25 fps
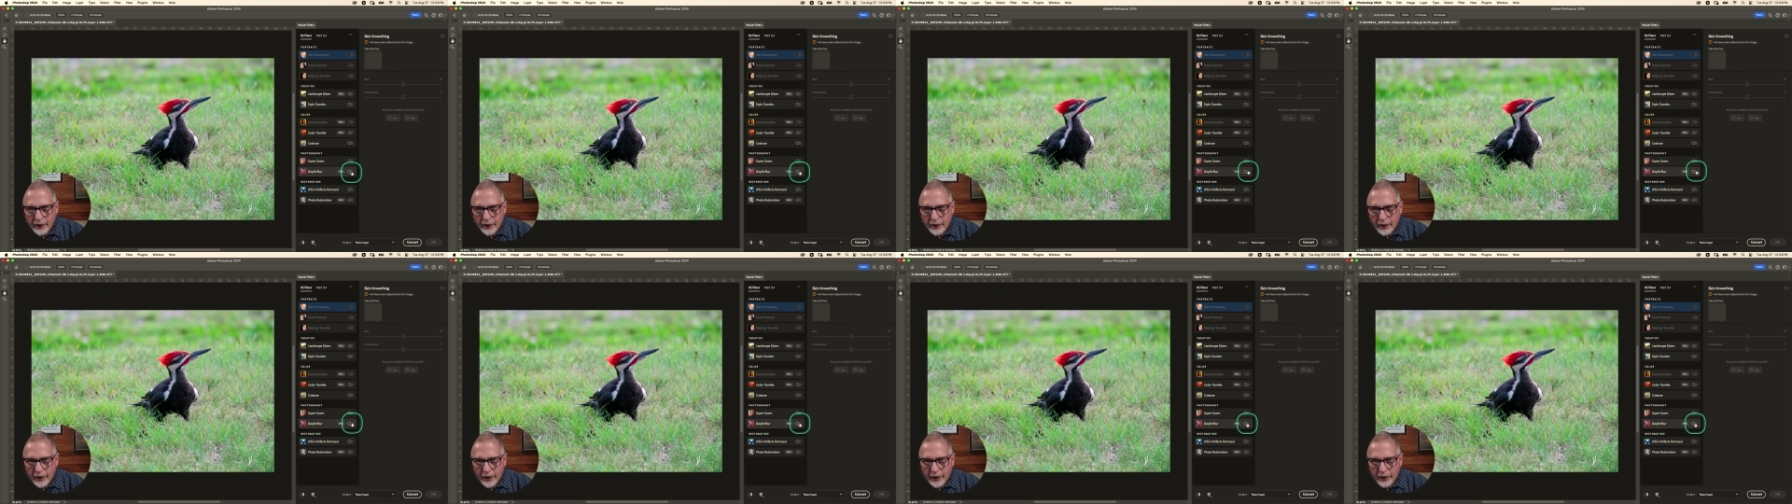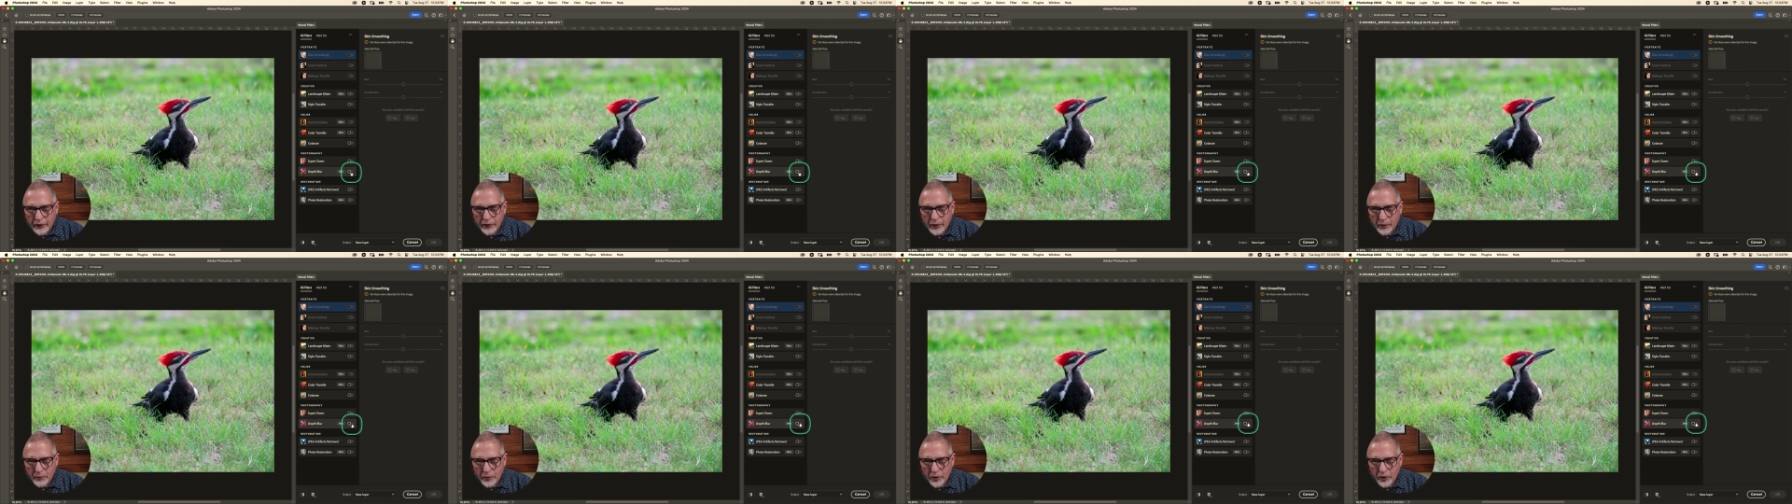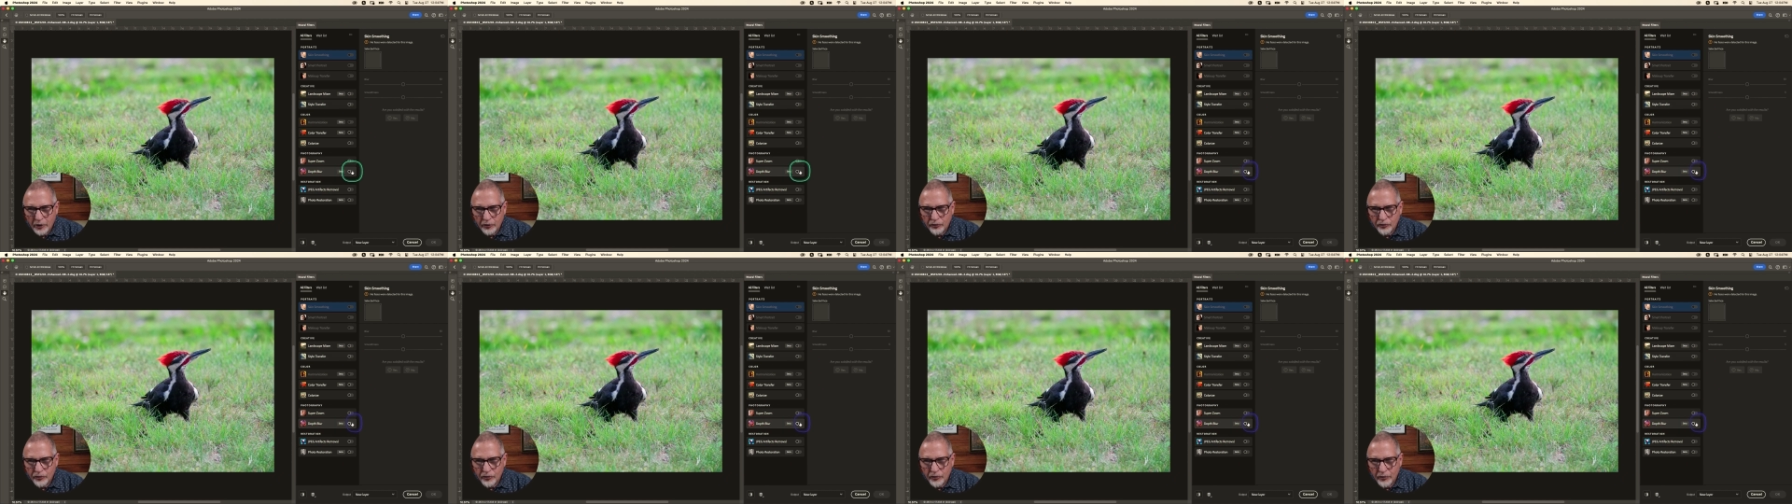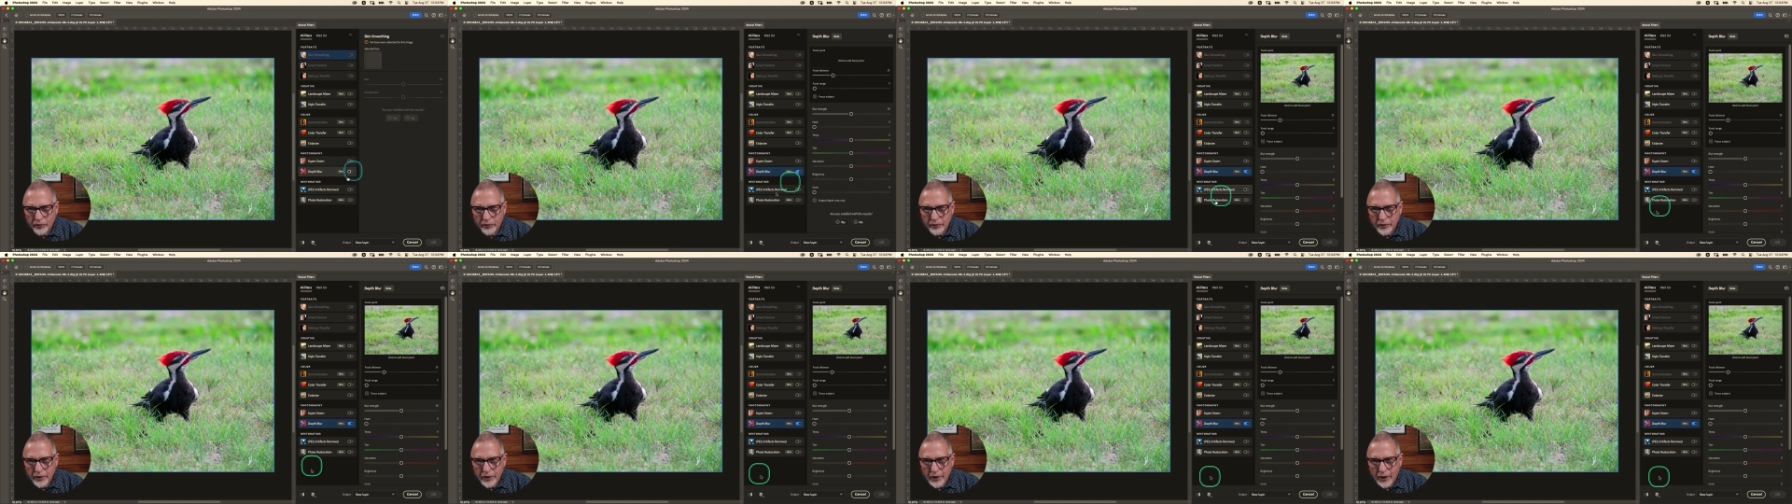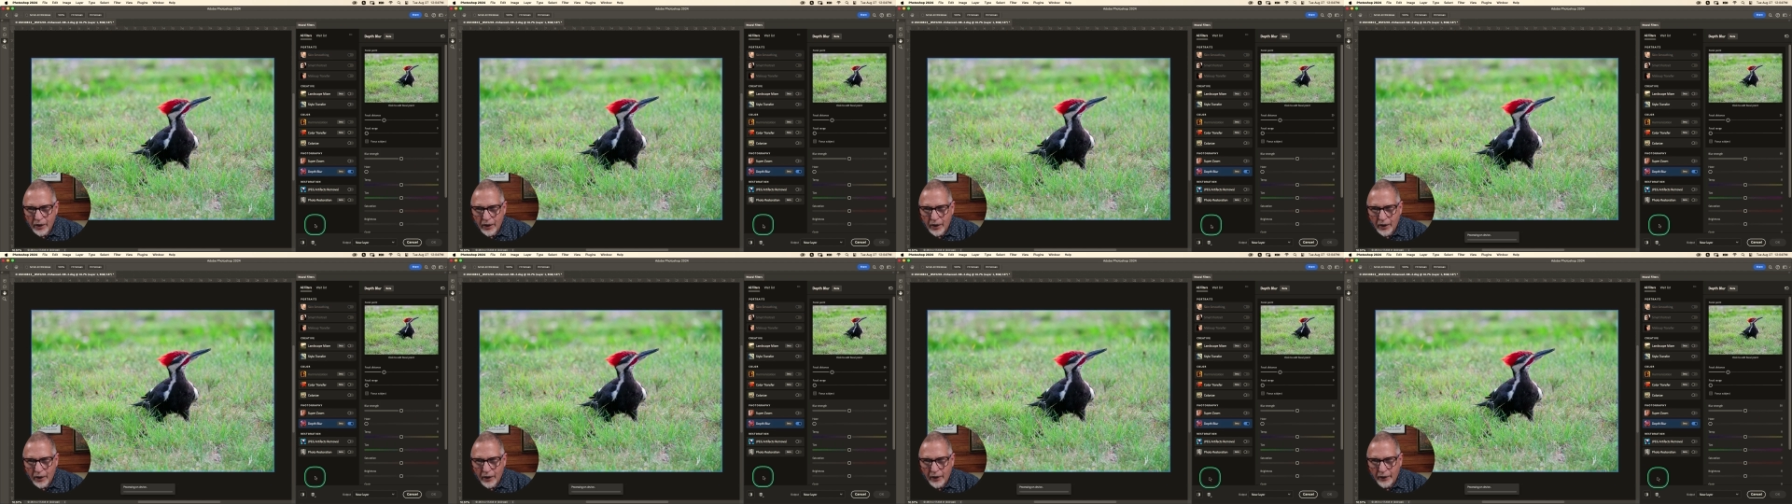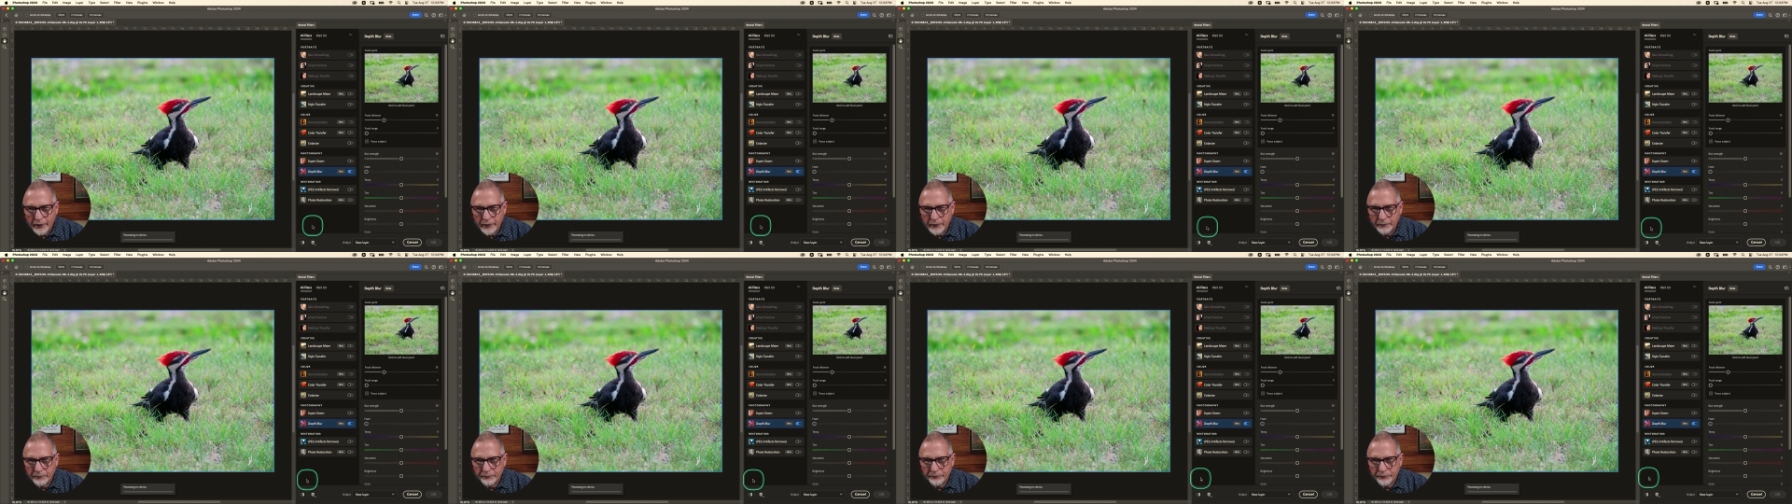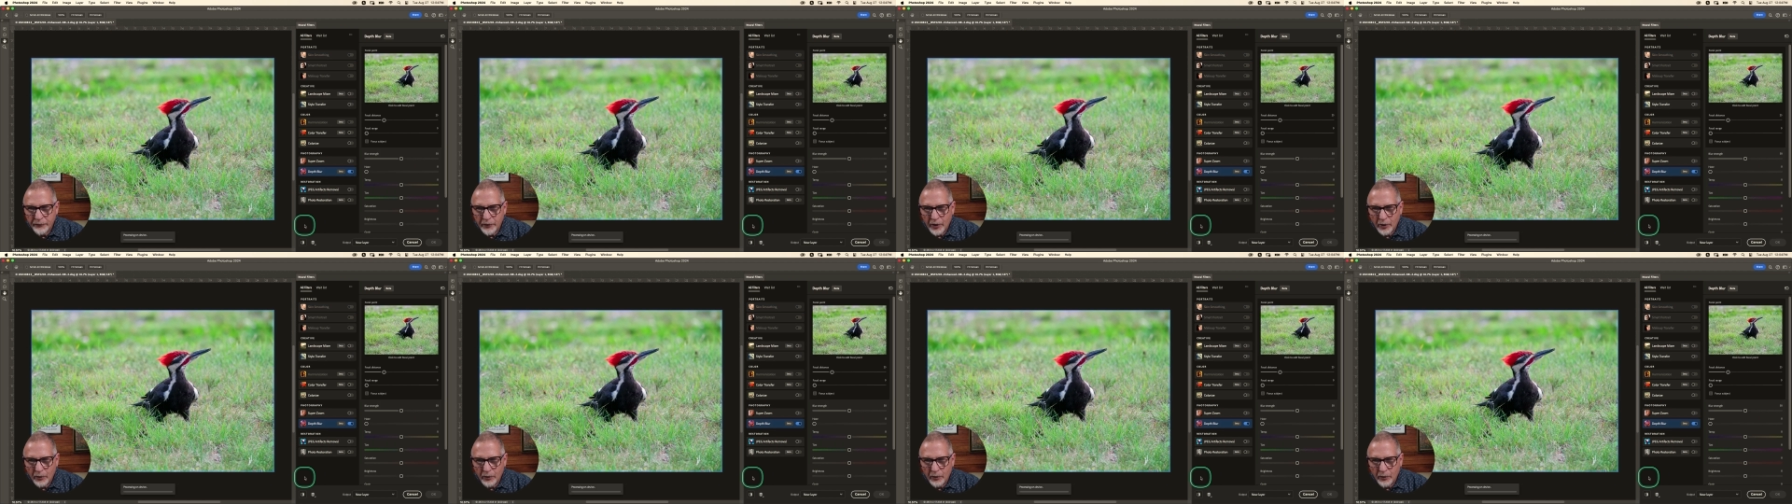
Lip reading: And I'm going to turn it on.